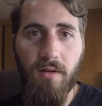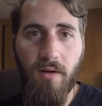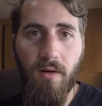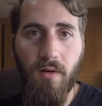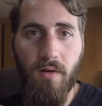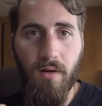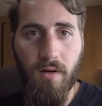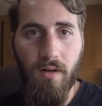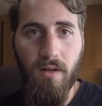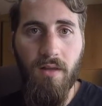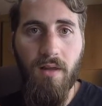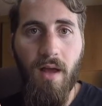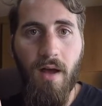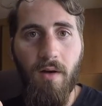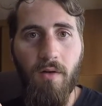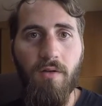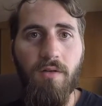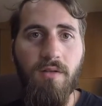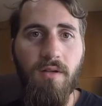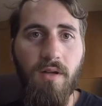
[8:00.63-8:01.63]
Order it
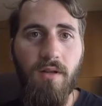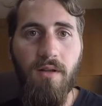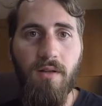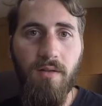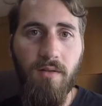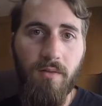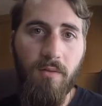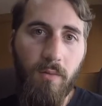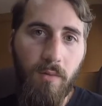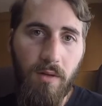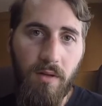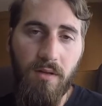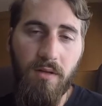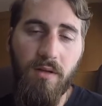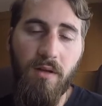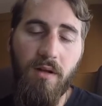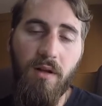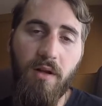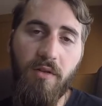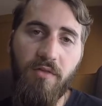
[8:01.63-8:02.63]
now and we'll
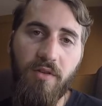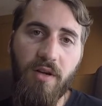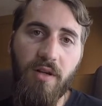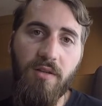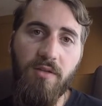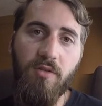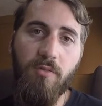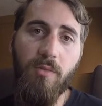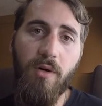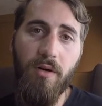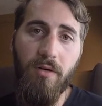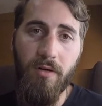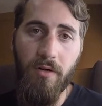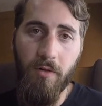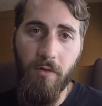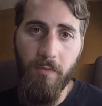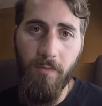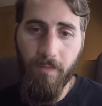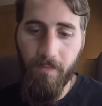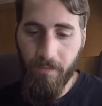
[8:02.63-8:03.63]
deliver it
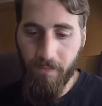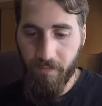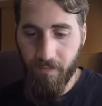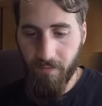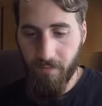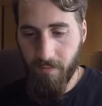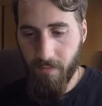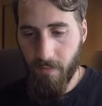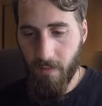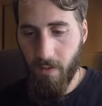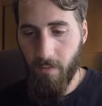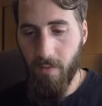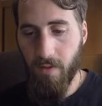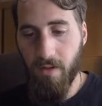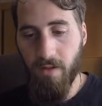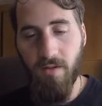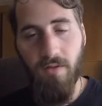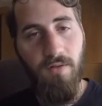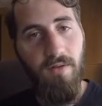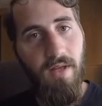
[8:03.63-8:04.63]
tomorrow. And when
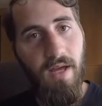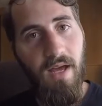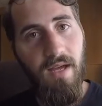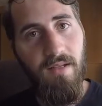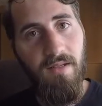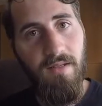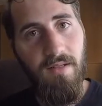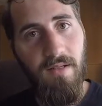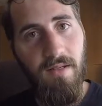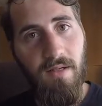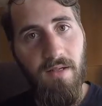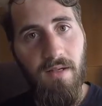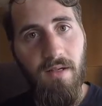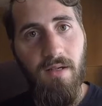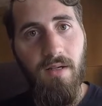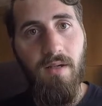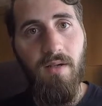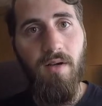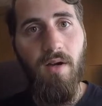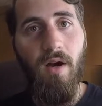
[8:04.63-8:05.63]
you do that,
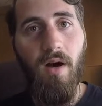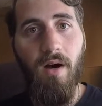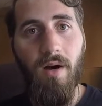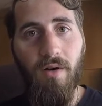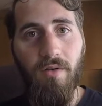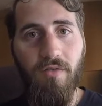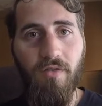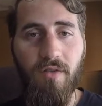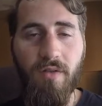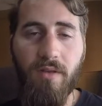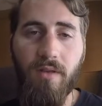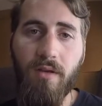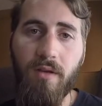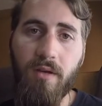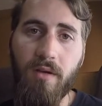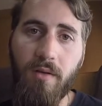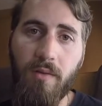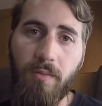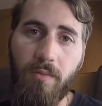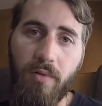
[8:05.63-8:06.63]
often
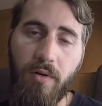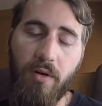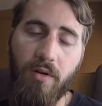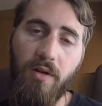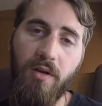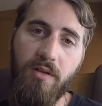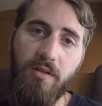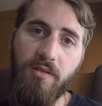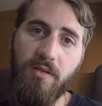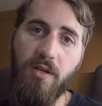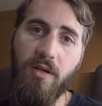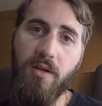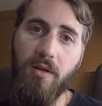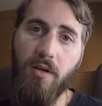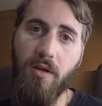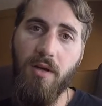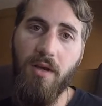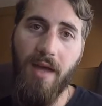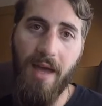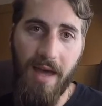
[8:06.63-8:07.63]
products
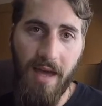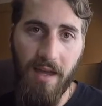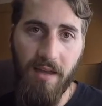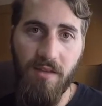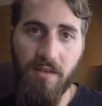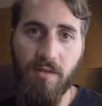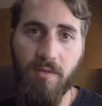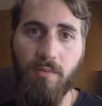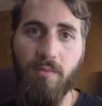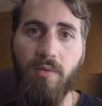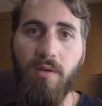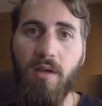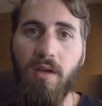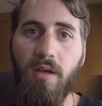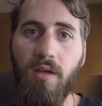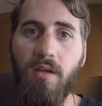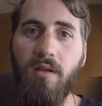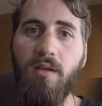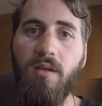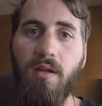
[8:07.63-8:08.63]
can't
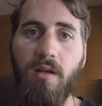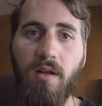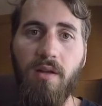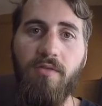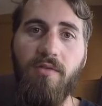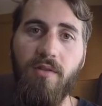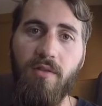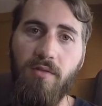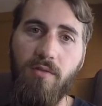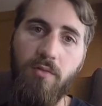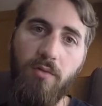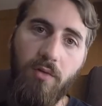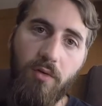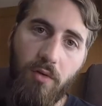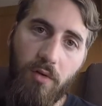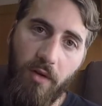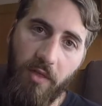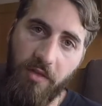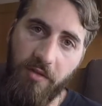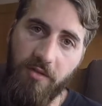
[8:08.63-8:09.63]
be delivered to
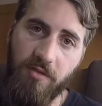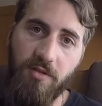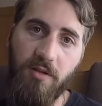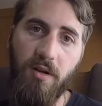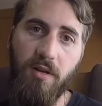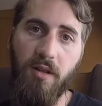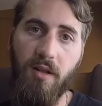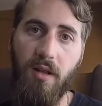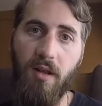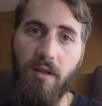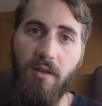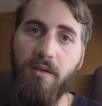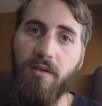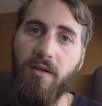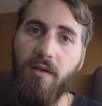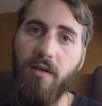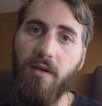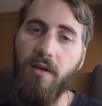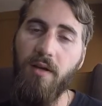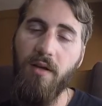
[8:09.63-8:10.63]
North Scotland.
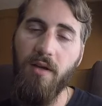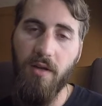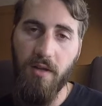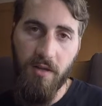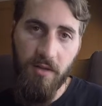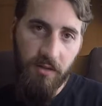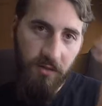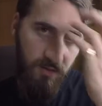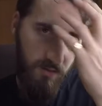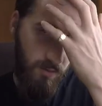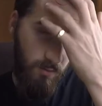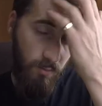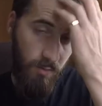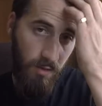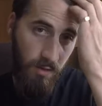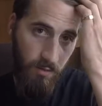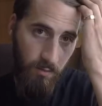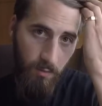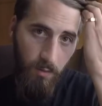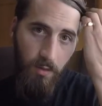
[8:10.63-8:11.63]
So
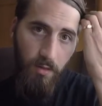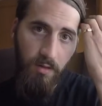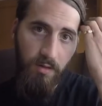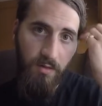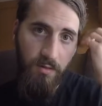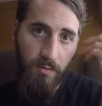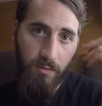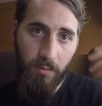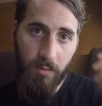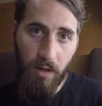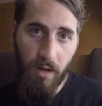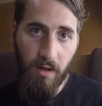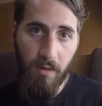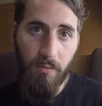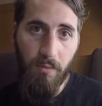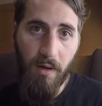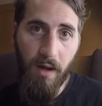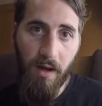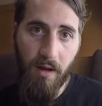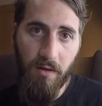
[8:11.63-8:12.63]
we wanted to buy a
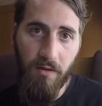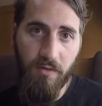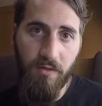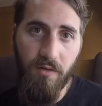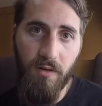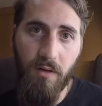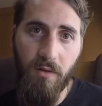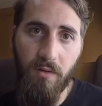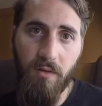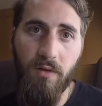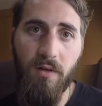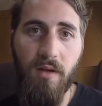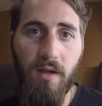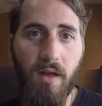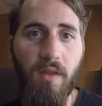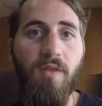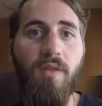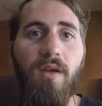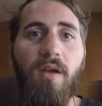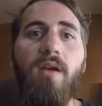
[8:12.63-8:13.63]
microphone
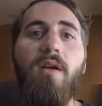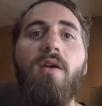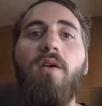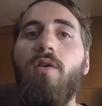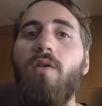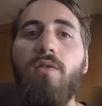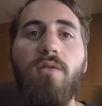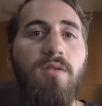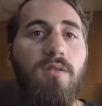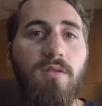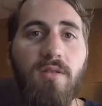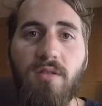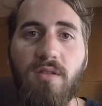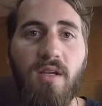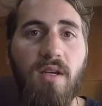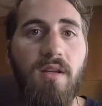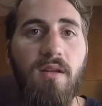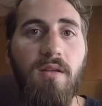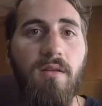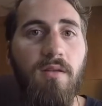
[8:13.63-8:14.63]
and they couldn't
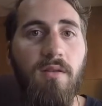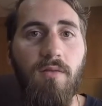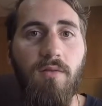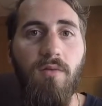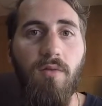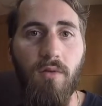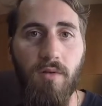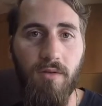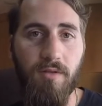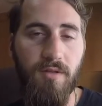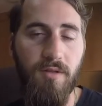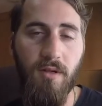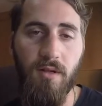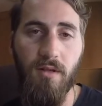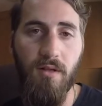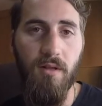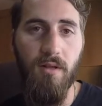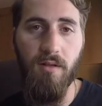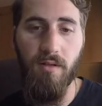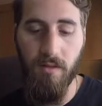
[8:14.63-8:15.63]
send it to North
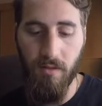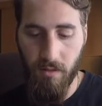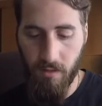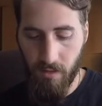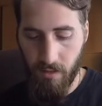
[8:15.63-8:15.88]
Scotland.